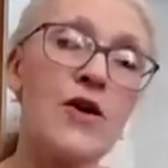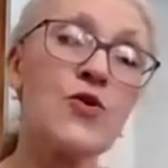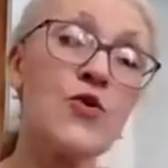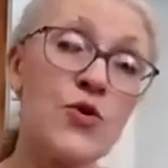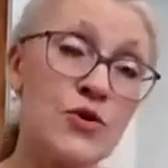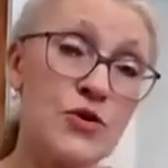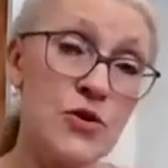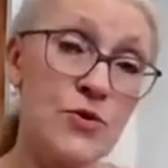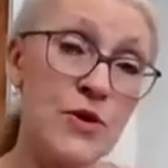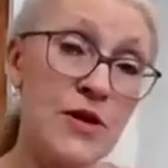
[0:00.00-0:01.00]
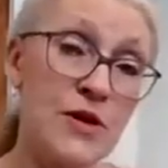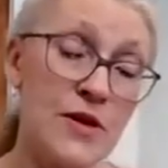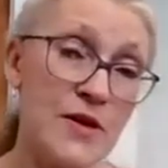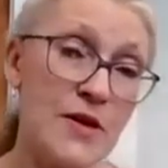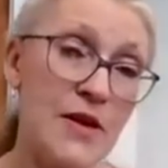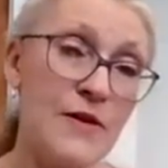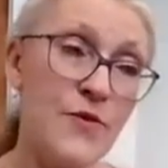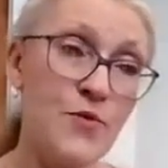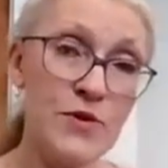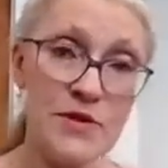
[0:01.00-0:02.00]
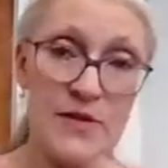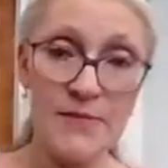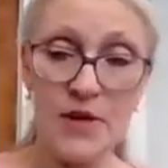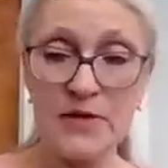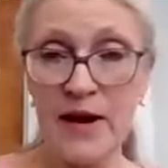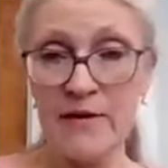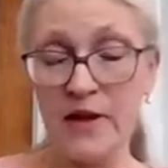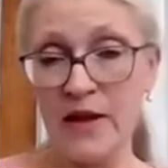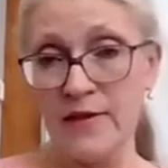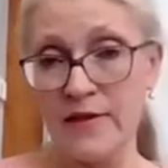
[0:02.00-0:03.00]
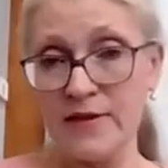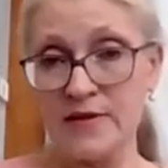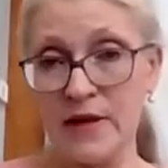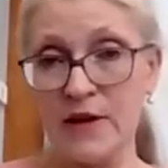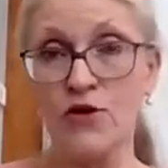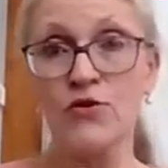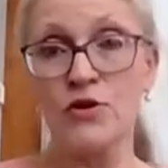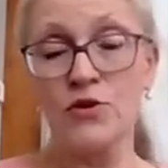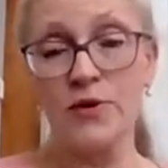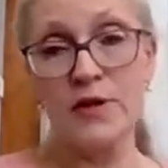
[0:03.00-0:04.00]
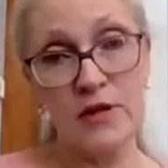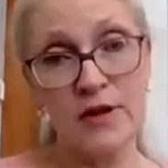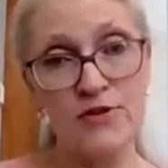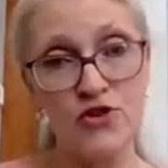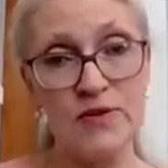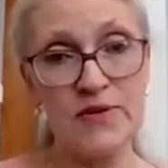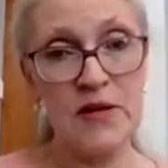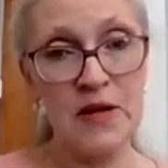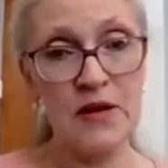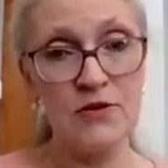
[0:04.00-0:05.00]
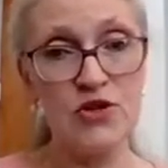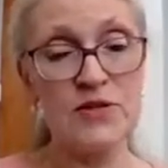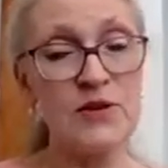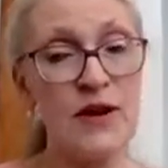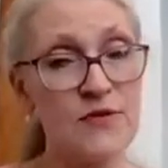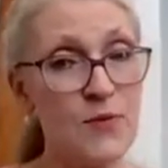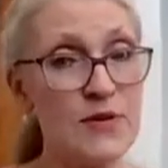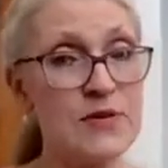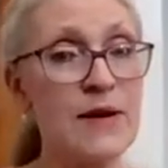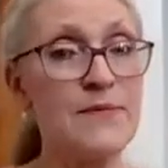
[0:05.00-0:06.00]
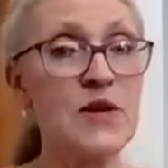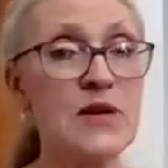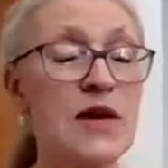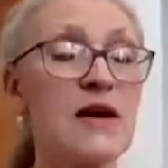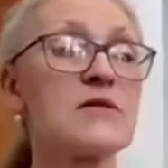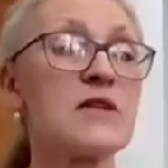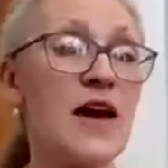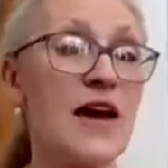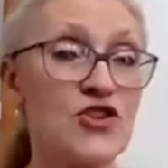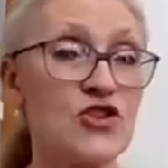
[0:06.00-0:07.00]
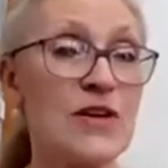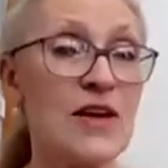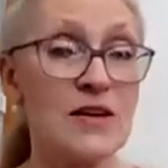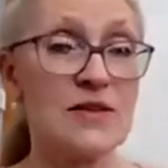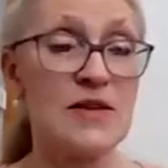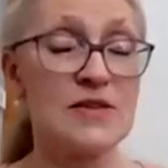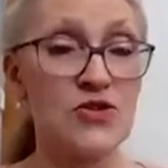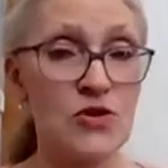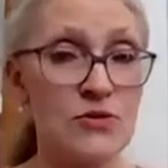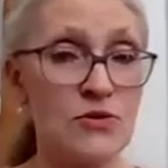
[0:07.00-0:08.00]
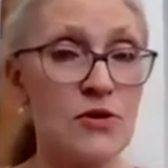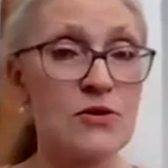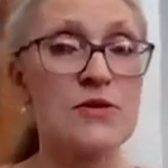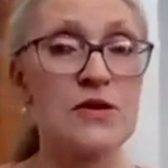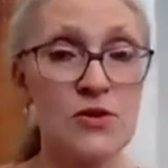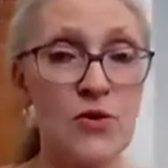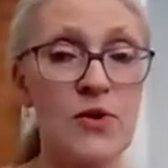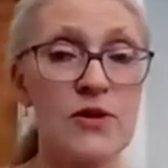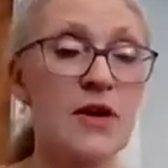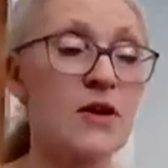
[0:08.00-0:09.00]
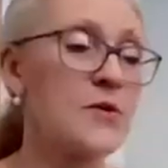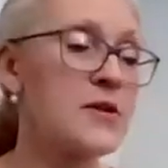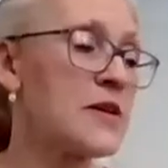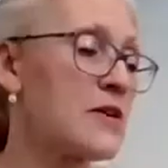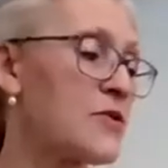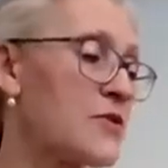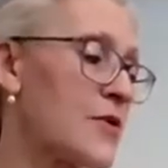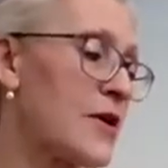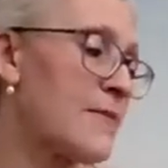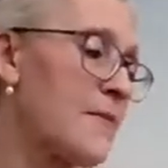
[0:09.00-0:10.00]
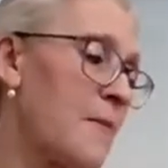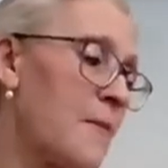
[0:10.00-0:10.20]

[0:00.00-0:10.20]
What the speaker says: You could do it if you put something down in the sink. You could do it in the kitchen sink. Just you have to put something down to catch the excess dirt and all, because you don't want that going down your drain.